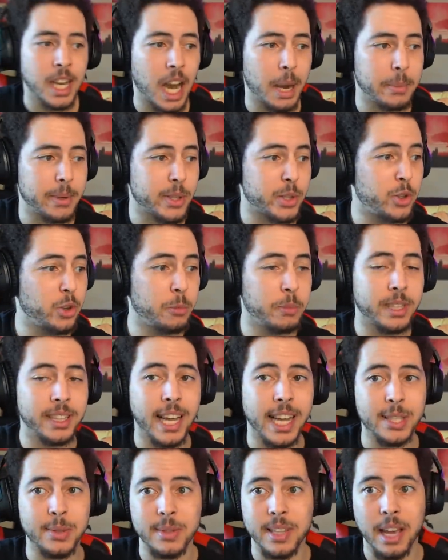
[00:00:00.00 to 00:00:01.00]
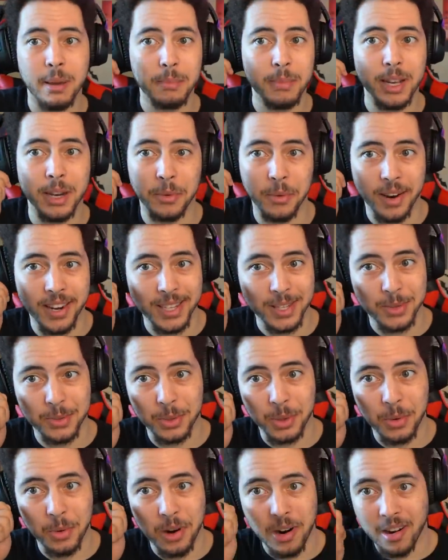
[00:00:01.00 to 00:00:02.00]
I'm assuming that's what that meant, right?
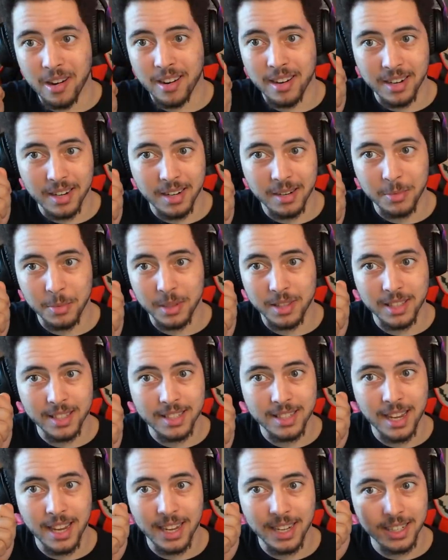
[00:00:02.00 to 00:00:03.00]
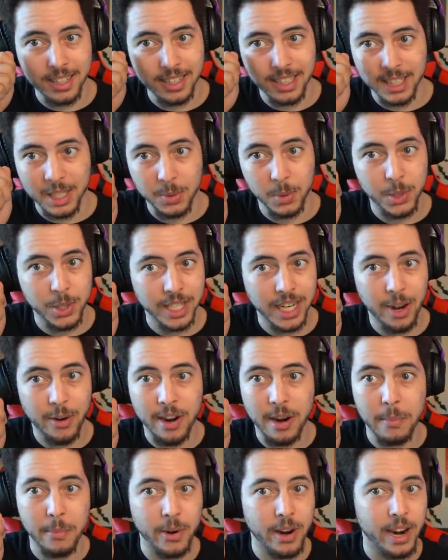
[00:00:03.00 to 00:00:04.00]
Sugawara with the sign, like switching out
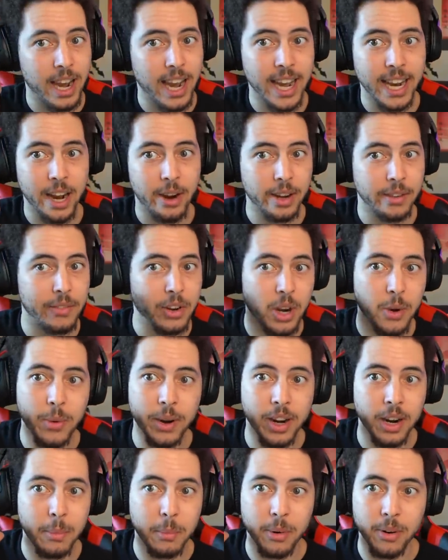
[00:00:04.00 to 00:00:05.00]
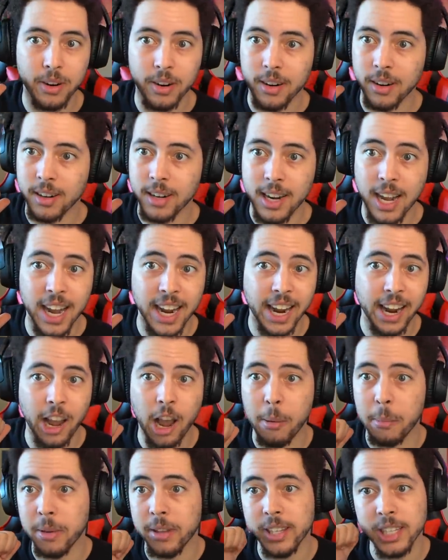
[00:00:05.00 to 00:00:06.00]
number nine. I don't even know what number
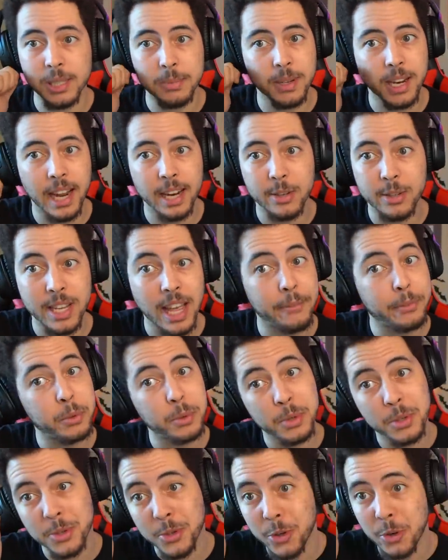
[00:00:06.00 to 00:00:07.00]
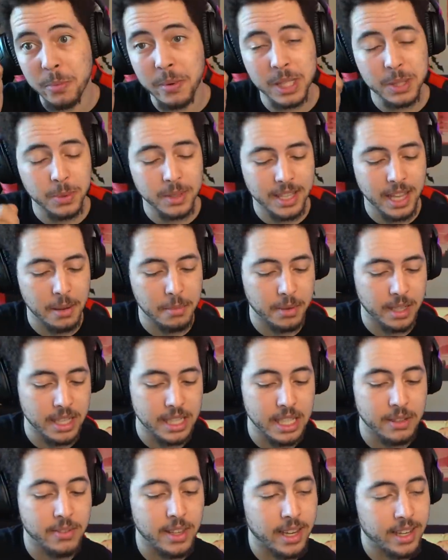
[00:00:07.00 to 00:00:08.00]
Kageyama is, but I just have to assume that's what that
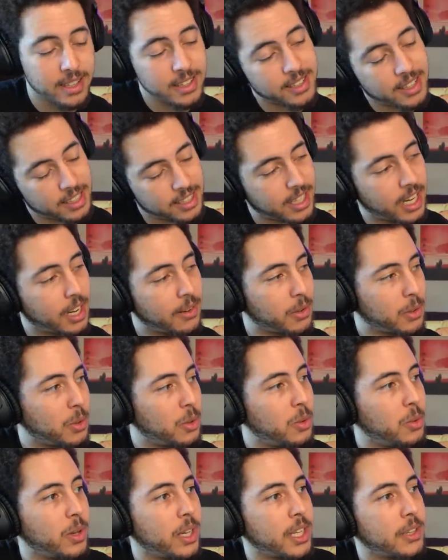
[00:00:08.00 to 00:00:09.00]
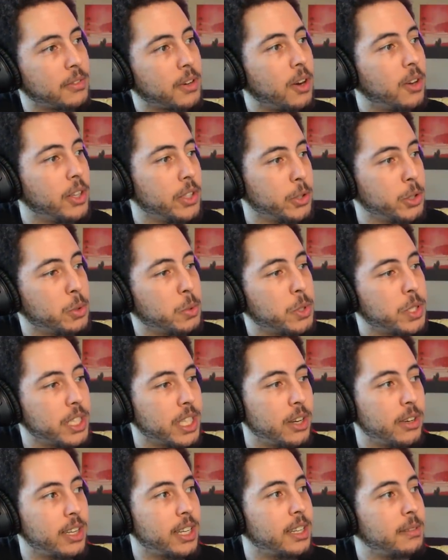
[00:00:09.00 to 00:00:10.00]
means. If that is, that's kind of a cool way of calling her
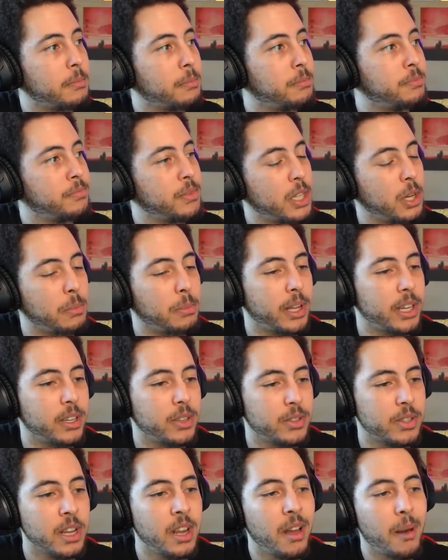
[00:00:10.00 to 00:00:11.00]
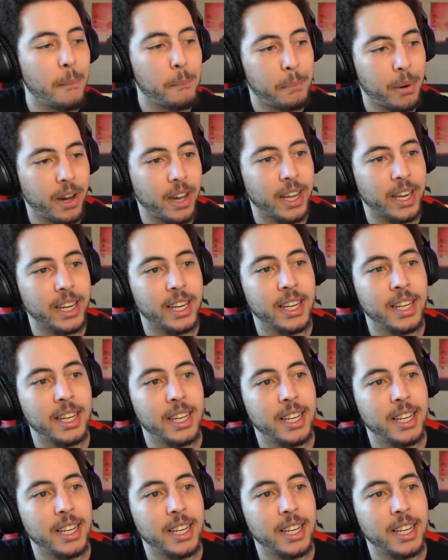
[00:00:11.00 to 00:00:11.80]
switching out, you know, players. But